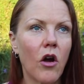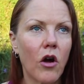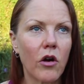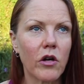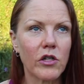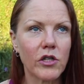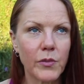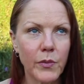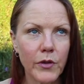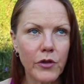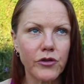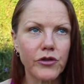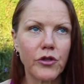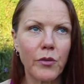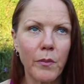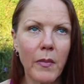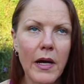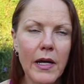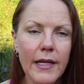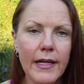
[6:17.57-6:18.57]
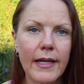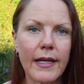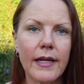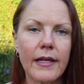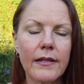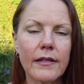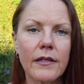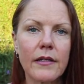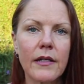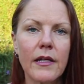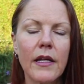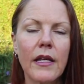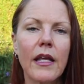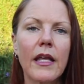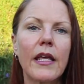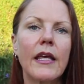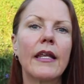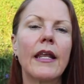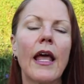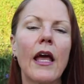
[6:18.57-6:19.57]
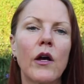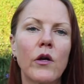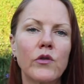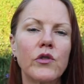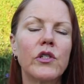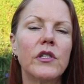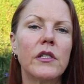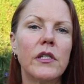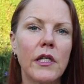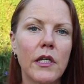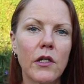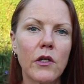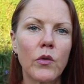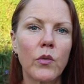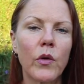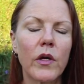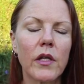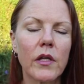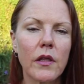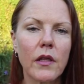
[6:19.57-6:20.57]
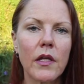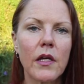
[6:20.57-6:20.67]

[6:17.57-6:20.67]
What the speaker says: our spiritual mind in how to deal with